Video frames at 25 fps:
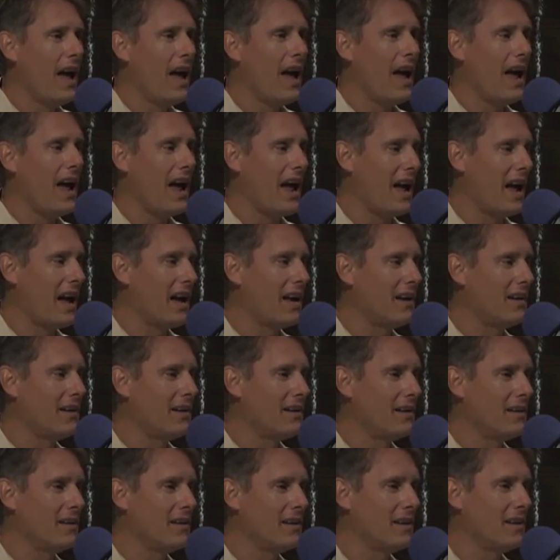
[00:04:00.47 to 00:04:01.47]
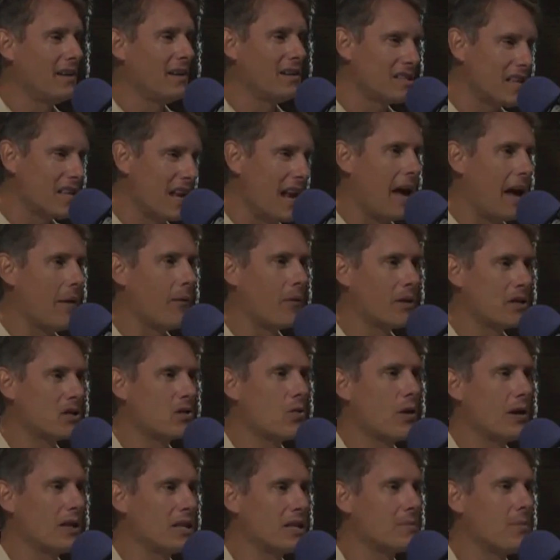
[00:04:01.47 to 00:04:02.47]
And you said, hey, let's
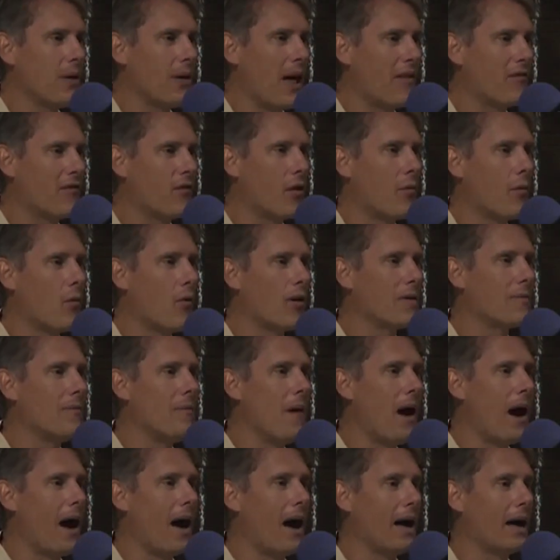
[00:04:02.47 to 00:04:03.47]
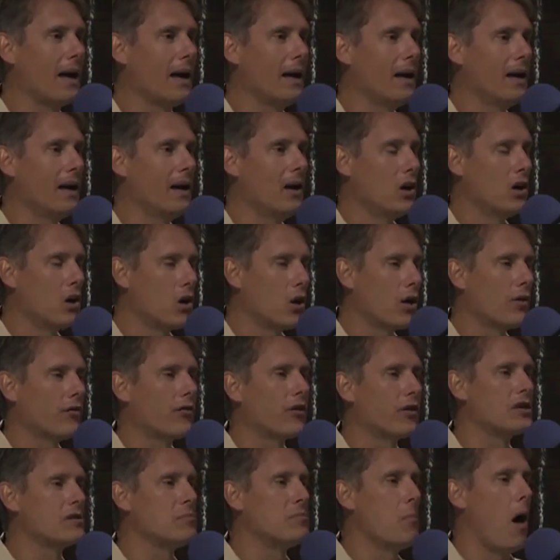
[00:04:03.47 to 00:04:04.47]
create this platform with my yeah.
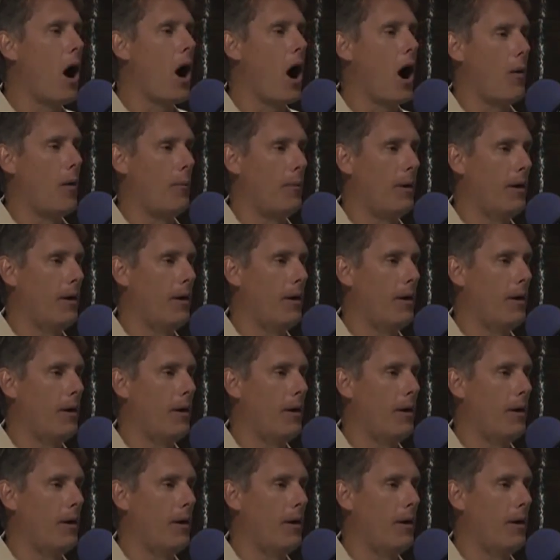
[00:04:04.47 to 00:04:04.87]
girlfriend's mom.